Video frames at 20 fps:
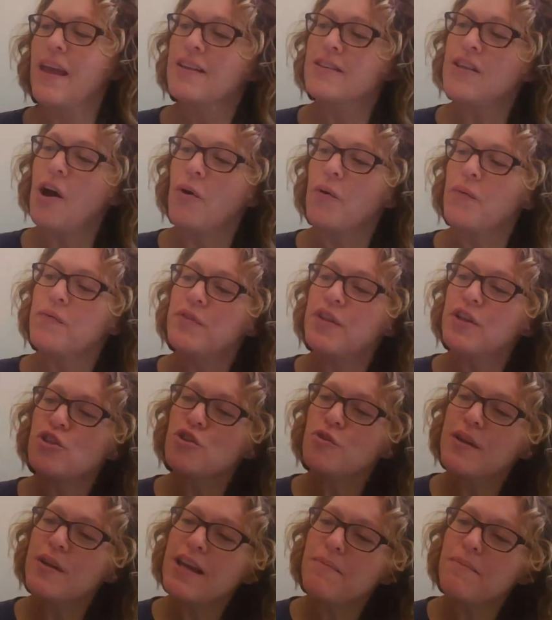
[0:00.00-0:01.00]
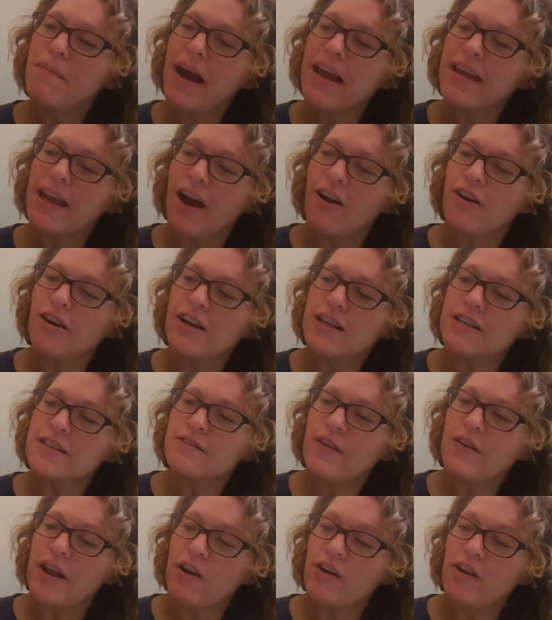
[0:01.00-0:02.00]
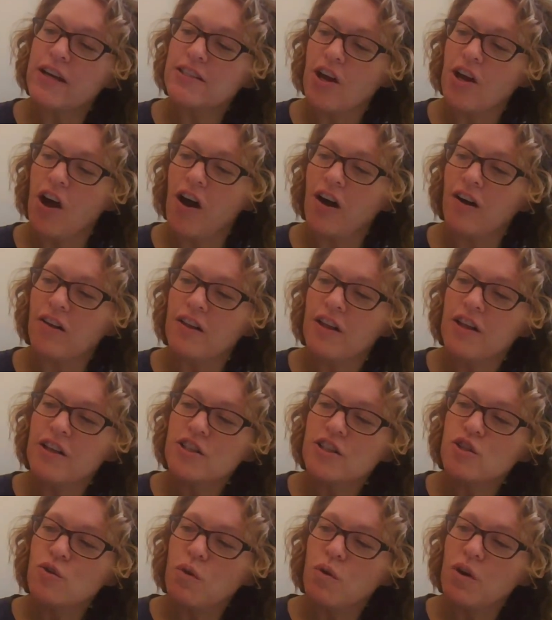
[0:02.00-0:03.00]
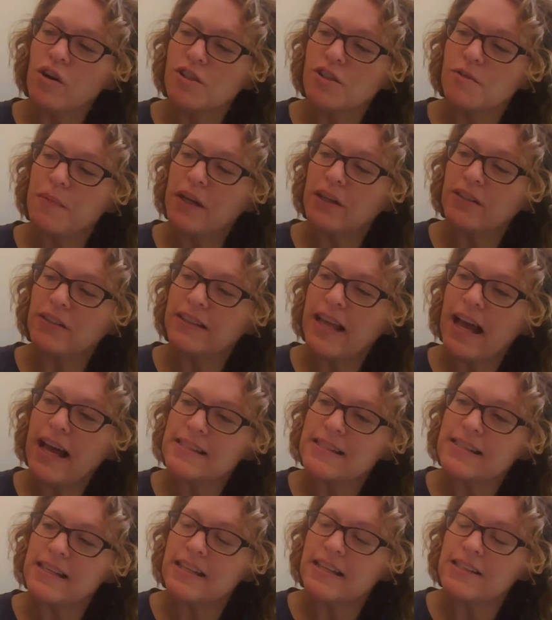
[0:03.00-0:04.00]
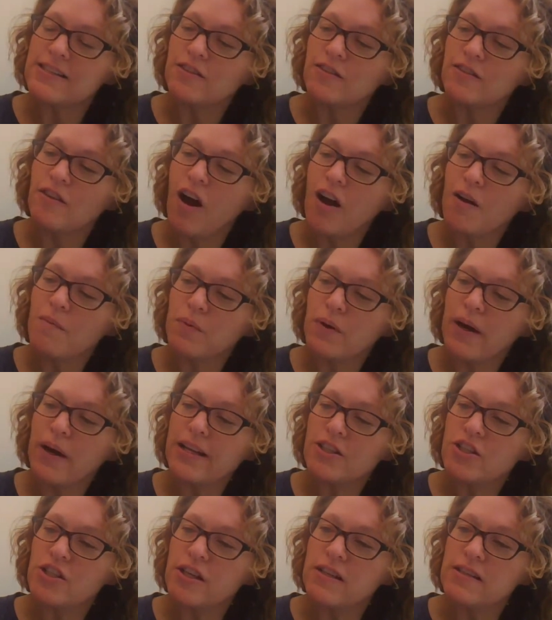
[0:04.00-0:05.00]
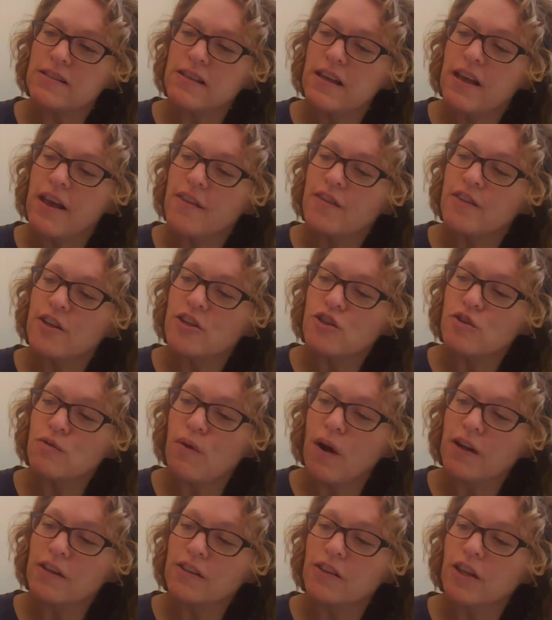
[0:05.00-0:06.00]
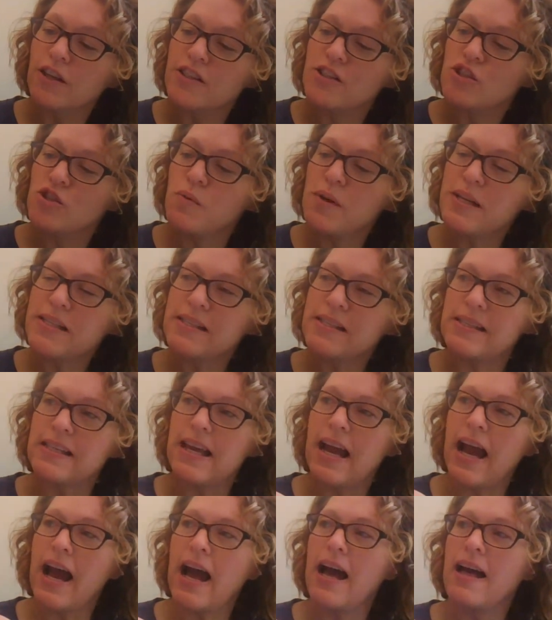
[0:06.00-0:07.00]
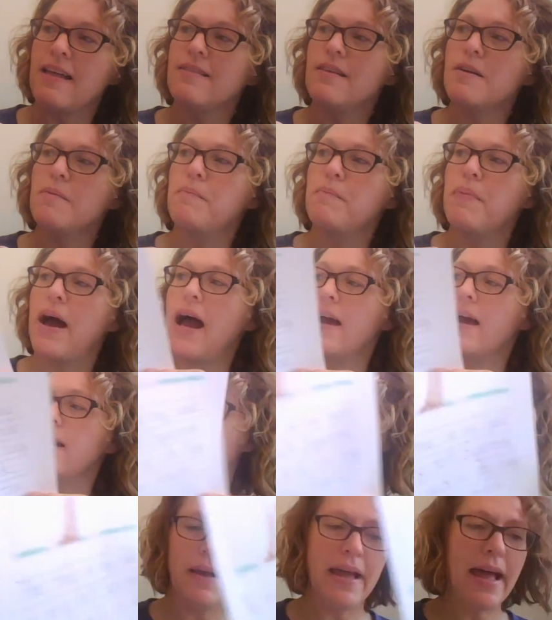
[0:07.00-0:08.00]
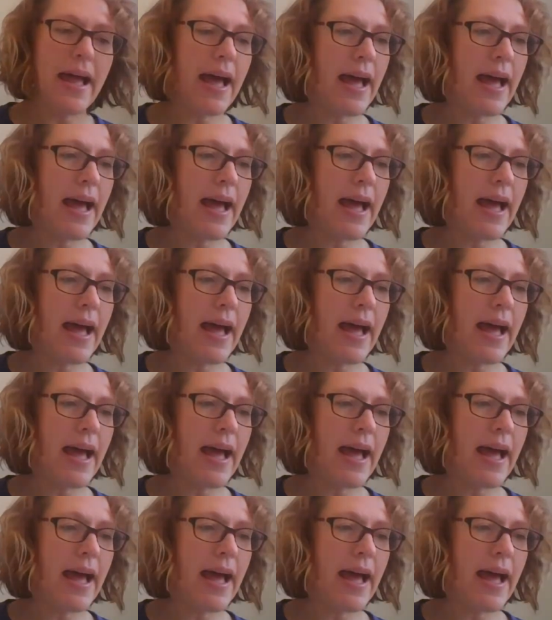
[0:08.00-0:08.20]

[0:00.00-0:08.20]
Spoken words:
So the tree in my yard is very tall. Squirrels build nests in its long branches. The trunk looks twisty on the bottom.